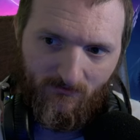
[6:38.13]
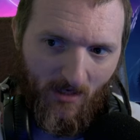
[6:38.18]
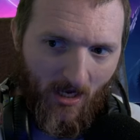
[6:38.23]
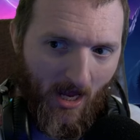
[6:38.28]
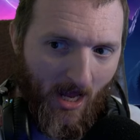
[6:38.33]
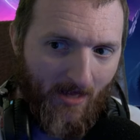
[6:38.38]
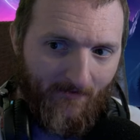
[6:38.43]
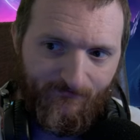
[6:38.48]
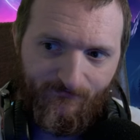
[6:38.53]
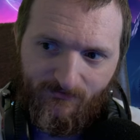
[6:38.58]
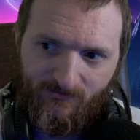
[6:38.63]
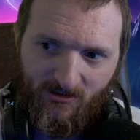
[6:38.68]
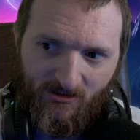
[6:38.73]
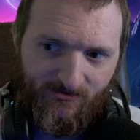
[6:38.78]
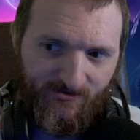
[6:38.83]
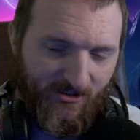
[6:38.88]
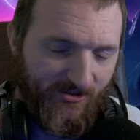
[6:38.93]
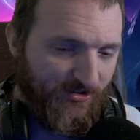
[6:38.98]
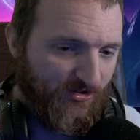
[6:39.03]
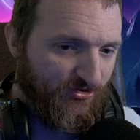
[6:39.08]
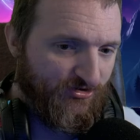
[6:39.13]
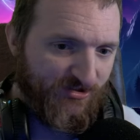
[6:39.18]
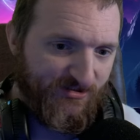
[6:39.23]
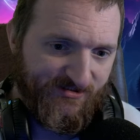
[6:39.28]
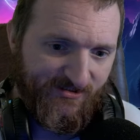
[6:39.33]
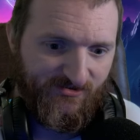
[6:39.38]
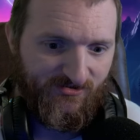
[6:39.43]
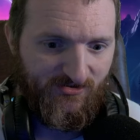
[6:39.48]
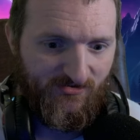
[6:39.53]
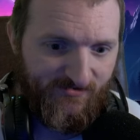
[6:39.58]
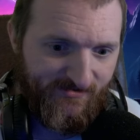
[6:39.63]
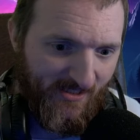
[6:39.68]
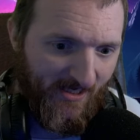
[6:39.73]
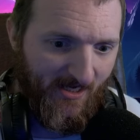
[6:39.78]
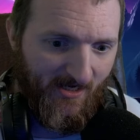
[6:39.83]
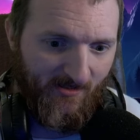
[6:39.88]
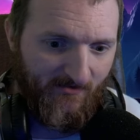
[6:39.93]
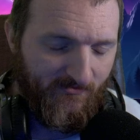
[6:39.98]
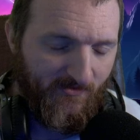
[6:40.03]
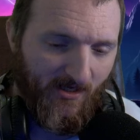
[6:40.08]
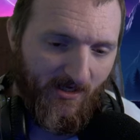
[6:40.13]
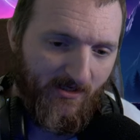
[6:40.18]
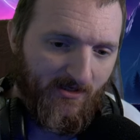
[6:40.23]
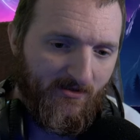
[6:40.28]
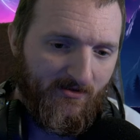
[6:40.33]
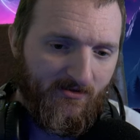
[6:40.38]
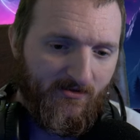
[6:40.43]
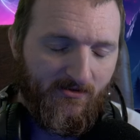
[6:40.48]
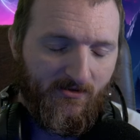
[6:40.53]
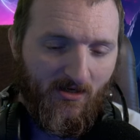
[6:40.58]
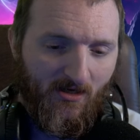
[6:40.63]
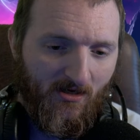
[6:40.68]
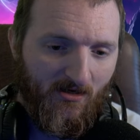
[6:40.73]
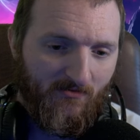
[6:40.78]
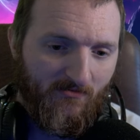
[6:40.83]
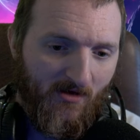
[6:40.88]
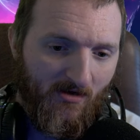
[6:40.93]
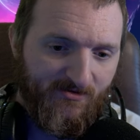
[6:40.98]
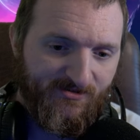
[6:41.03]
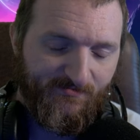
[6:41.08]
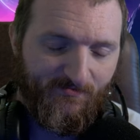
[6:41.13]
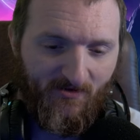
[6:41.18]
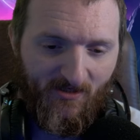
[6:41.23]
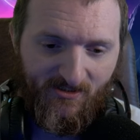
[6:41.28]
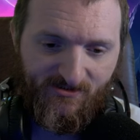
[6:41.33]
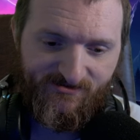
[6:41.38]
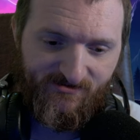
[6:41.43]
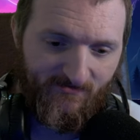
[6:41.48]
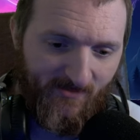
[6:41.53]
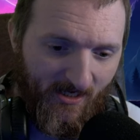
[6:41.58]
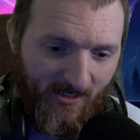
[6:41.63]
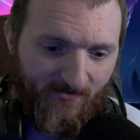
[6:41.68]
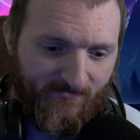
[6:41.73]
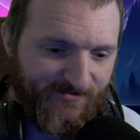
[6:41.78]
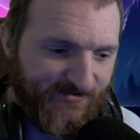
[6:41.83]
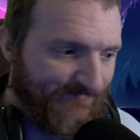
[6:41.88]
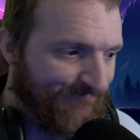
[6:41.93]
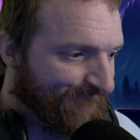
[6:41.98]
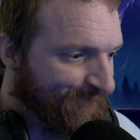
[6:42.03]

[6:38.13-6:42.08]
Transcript: I continued just to use that, and um, I was playing some games.